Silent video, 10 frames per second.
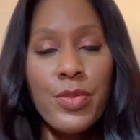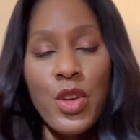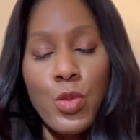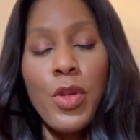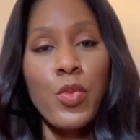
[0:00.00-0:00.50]

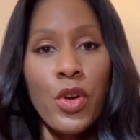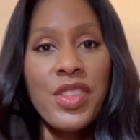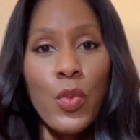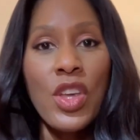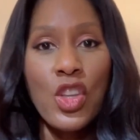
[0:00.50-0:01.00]
there's blood work
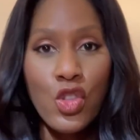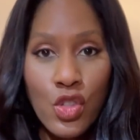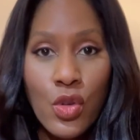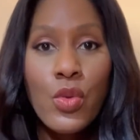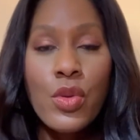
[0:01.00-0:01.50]
that we can
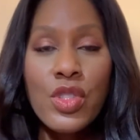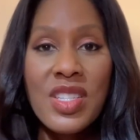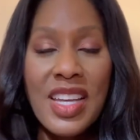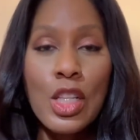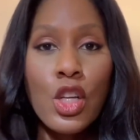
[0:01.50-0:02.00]
do to
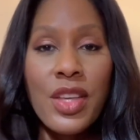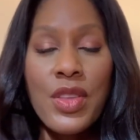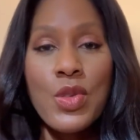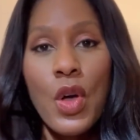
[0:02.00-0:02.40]
take a look at this.